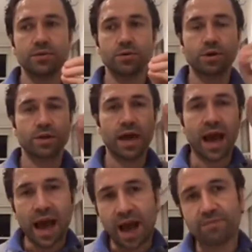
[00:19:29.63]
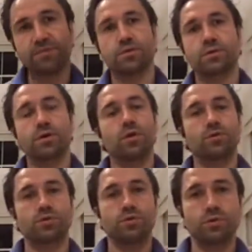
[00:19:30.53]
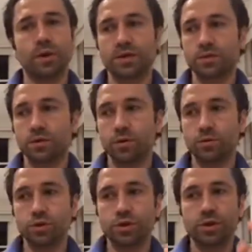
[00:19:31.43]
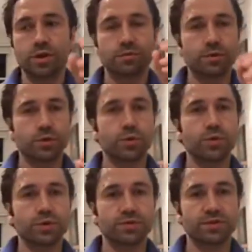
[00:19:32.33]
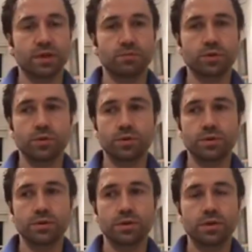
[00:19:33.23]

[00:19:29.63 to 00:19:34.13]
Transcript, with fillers: you're going to have to go to U X Coach resource of some sort